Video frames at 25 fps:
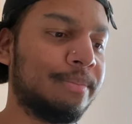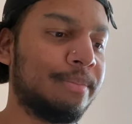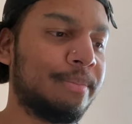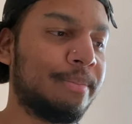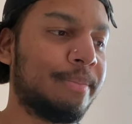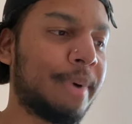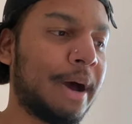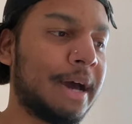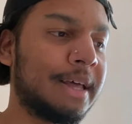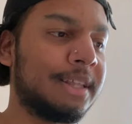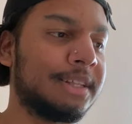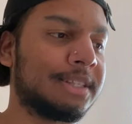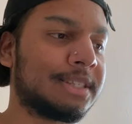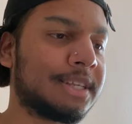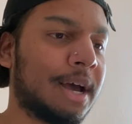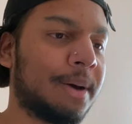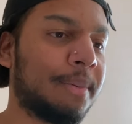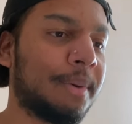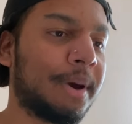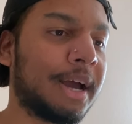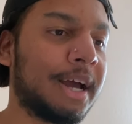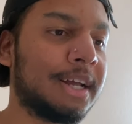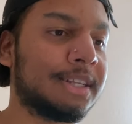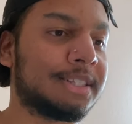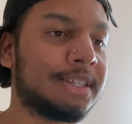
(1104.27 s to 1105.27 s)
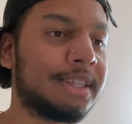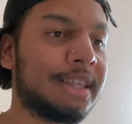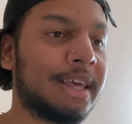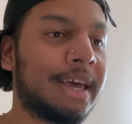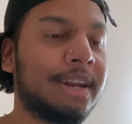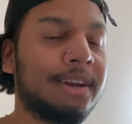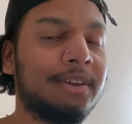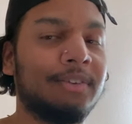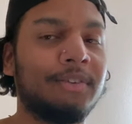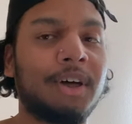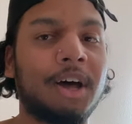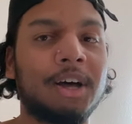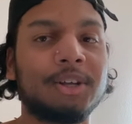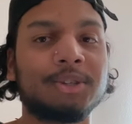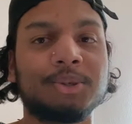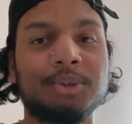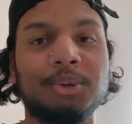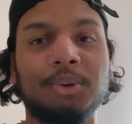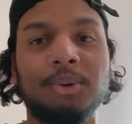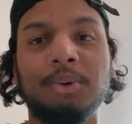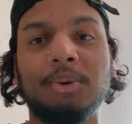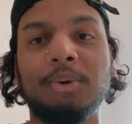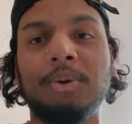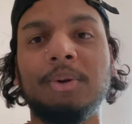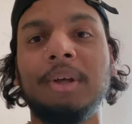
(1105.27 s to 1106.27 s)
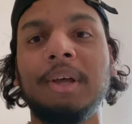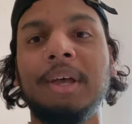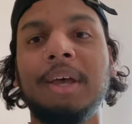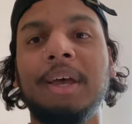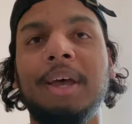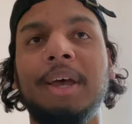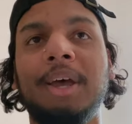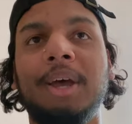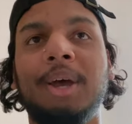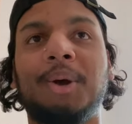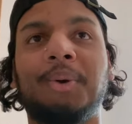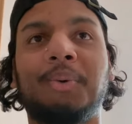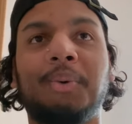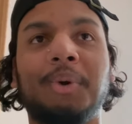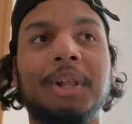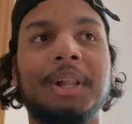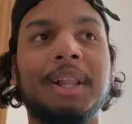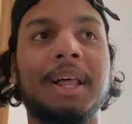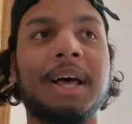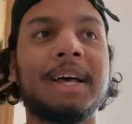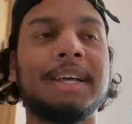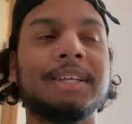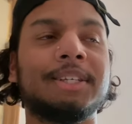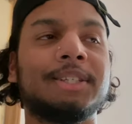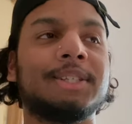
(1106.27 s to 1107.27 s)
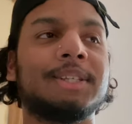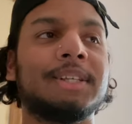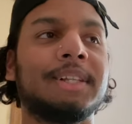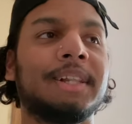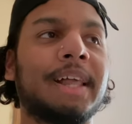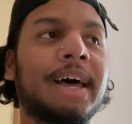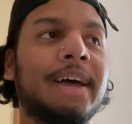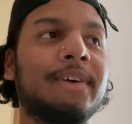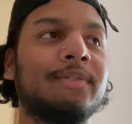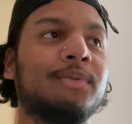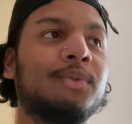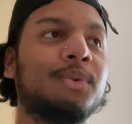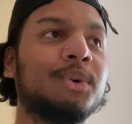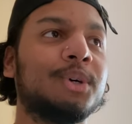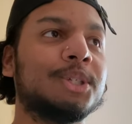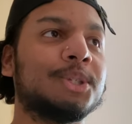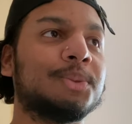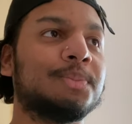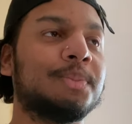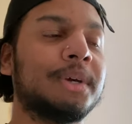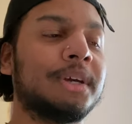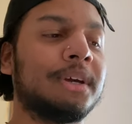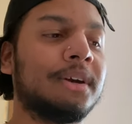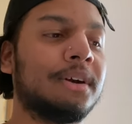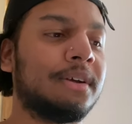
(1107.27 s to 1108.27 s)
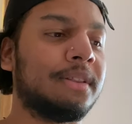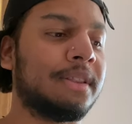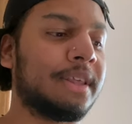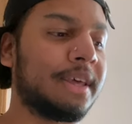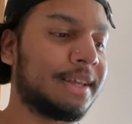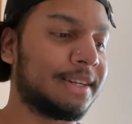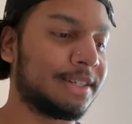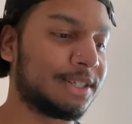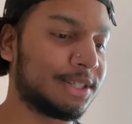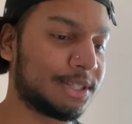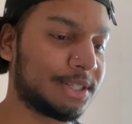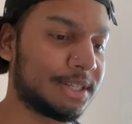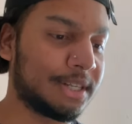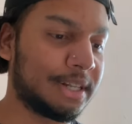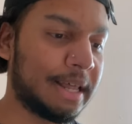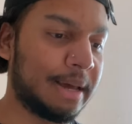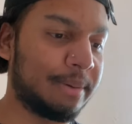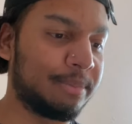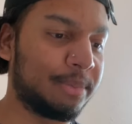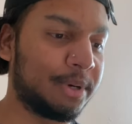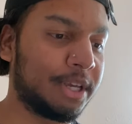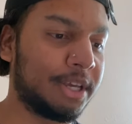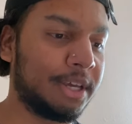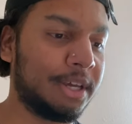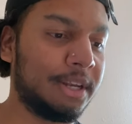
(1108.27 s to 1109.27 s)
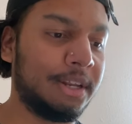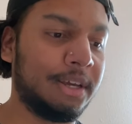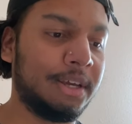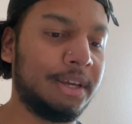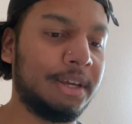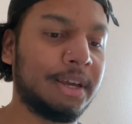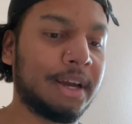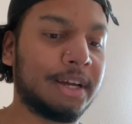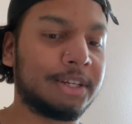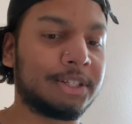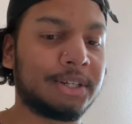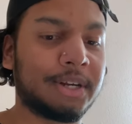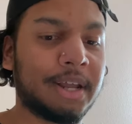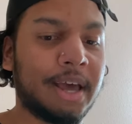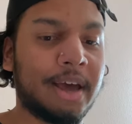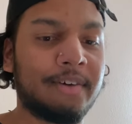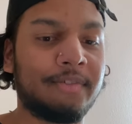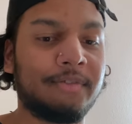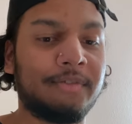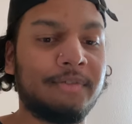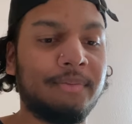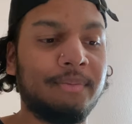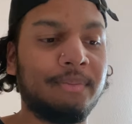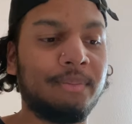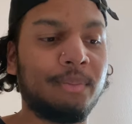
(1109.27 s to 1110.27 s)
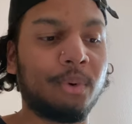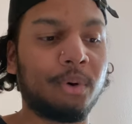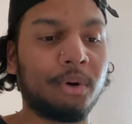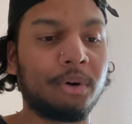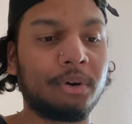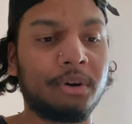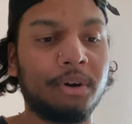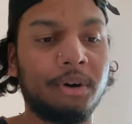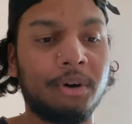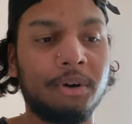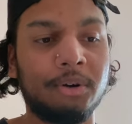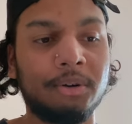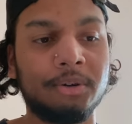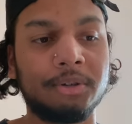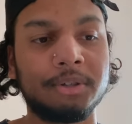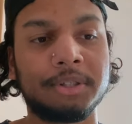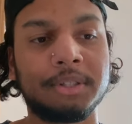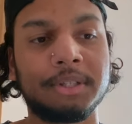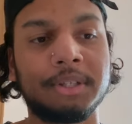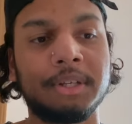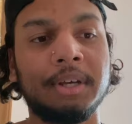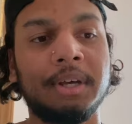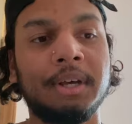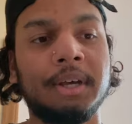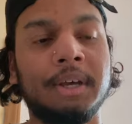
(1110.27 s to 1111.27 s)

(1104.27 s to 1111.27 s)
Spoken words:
By the time I got to the end of law school, realized life was bigger than just a Lamborghini. I should have more goals,